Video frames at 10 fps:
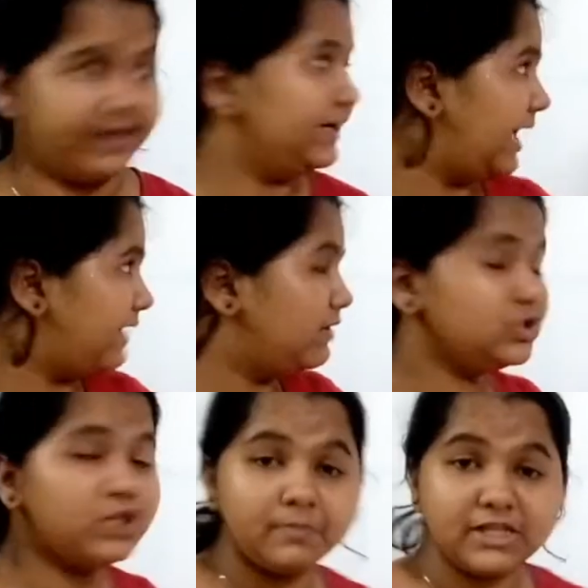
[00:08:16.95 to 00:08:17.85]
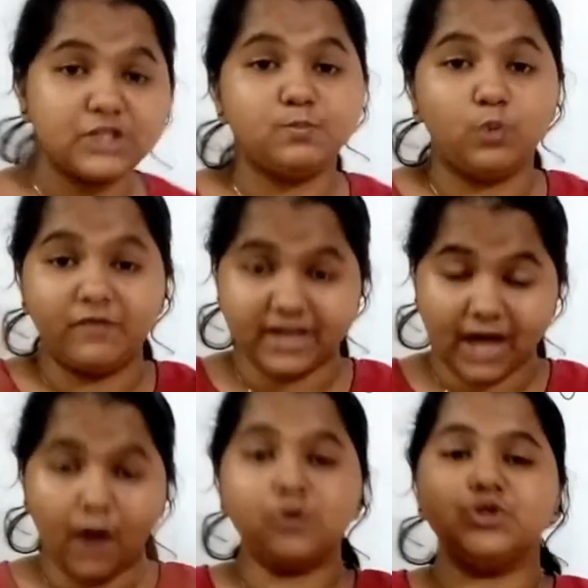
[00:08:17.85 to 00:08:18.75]
Diverging means moving
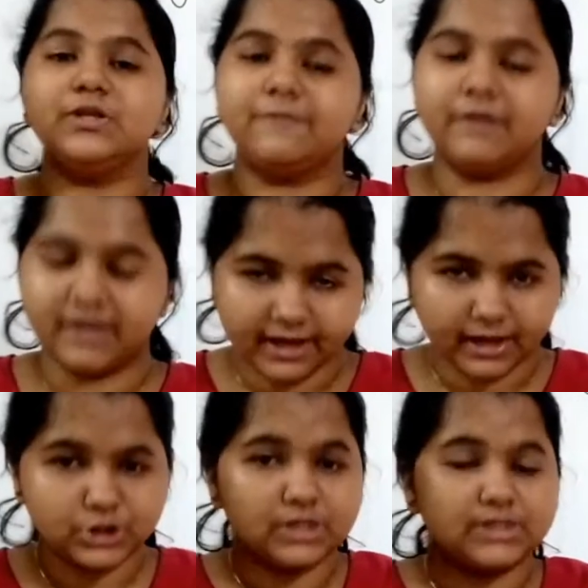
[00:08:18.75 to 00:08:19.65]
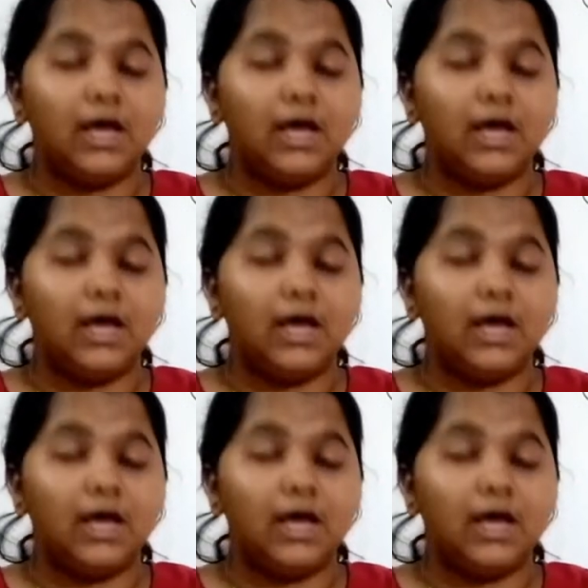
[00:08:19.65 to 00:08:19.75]
out to different directions.